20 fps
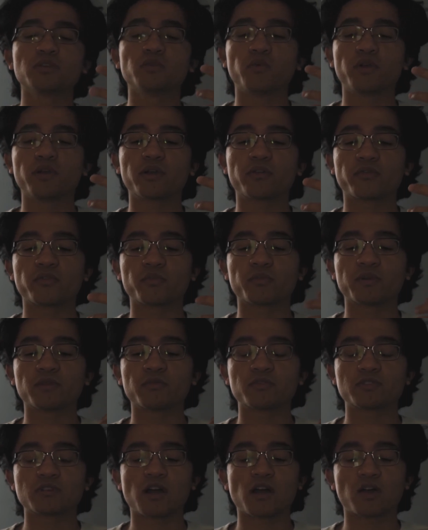weird for me to
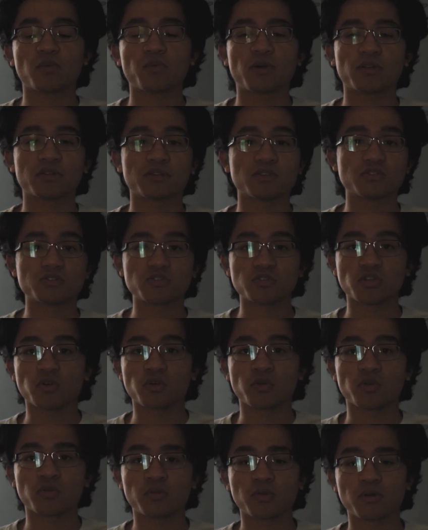talk about this
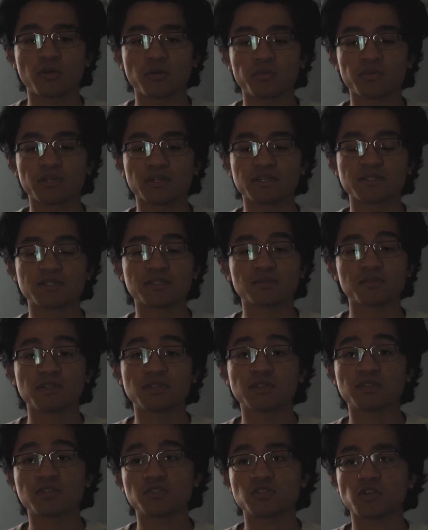show, because to me
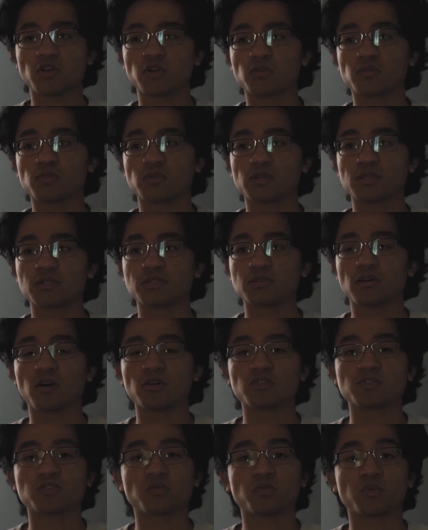this show is
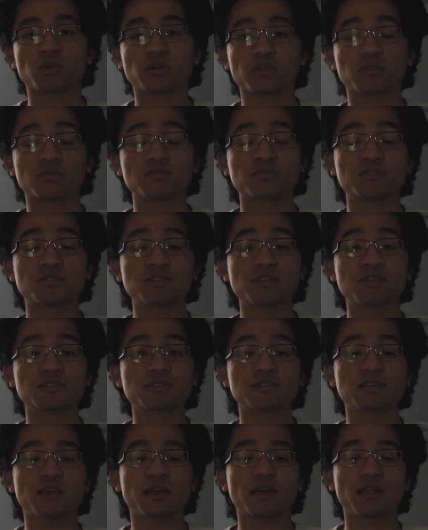also one of those
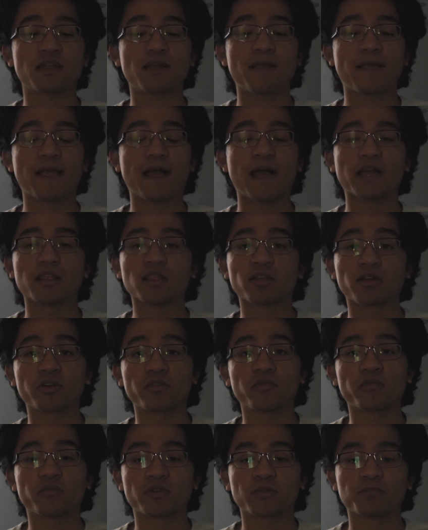things that I
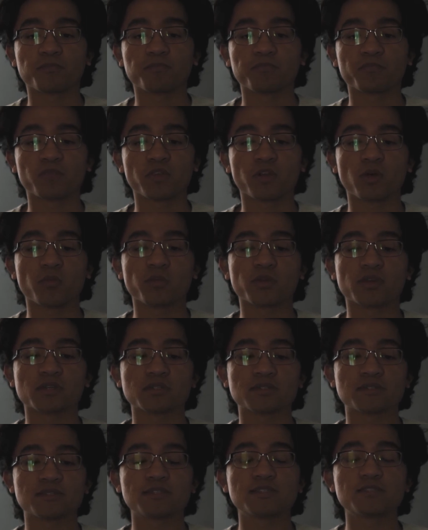learned from,
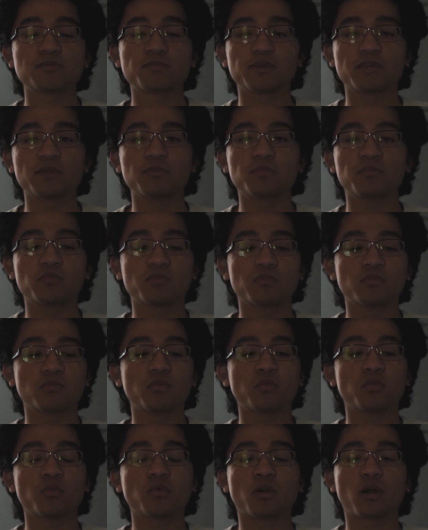because these
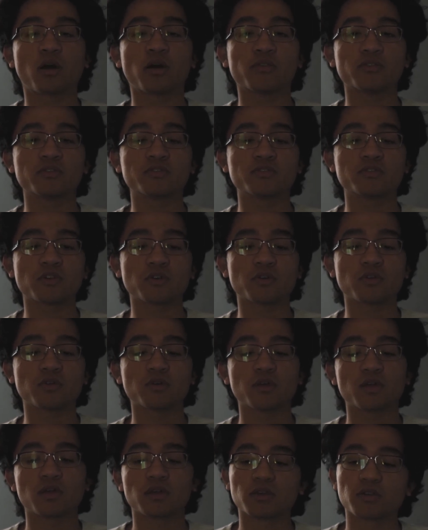people who are on this show,
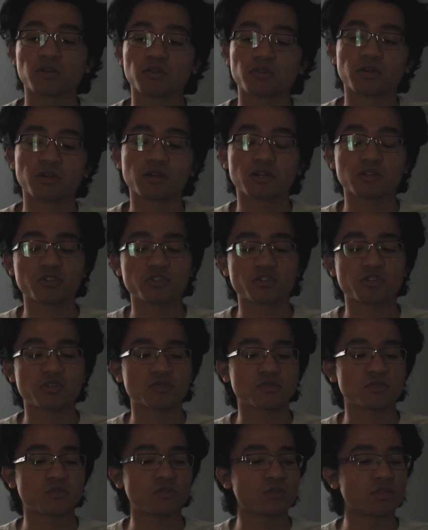Duncan
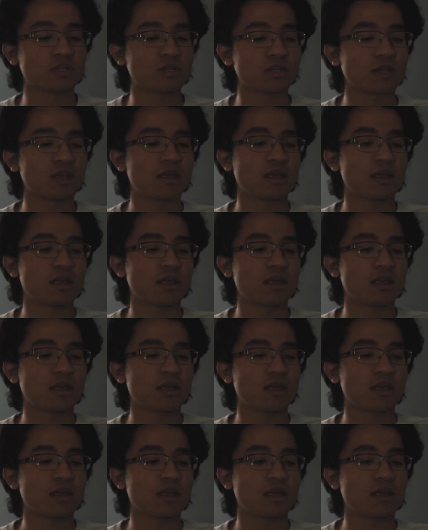Trussell